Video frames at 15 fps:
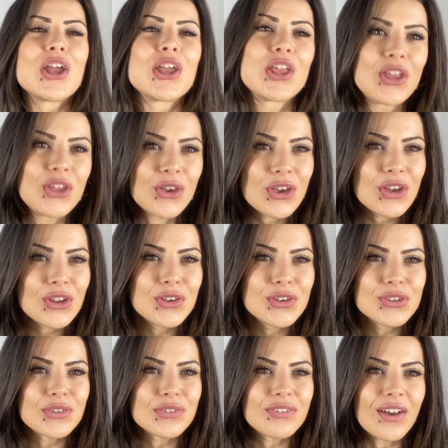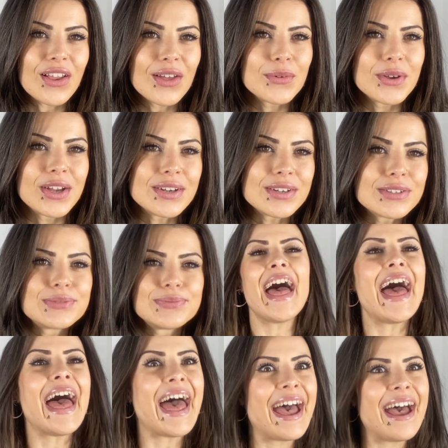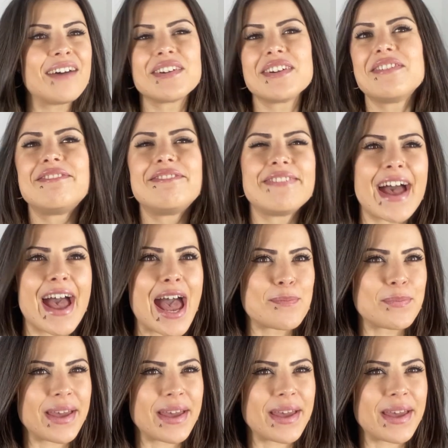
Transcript: you can use the following. Have a fab